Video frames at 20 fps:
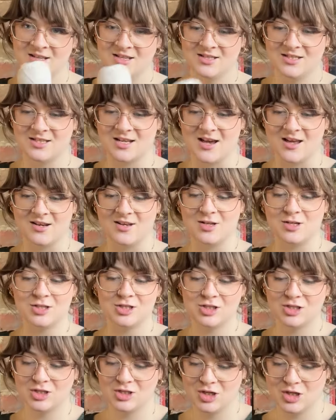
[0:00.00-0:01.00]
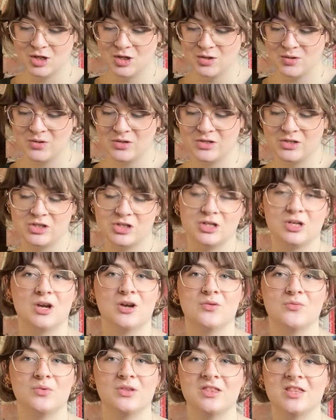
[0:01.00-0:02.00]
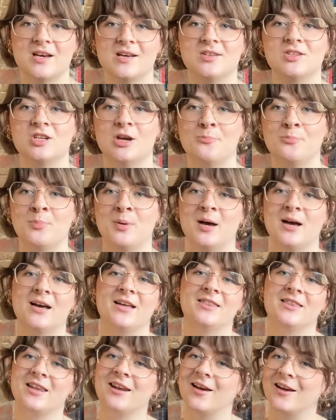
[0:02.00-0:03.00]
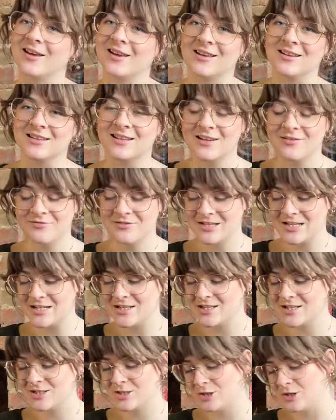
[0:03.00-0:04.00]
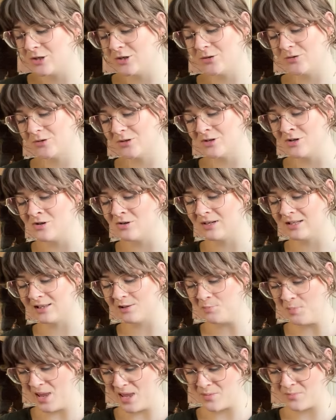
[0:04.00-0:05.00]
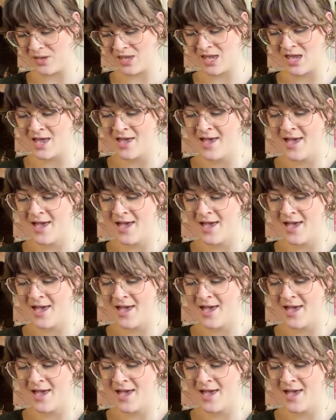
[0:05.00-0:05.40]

done soon to go with that jumper, and then I can gift it to the new little baby,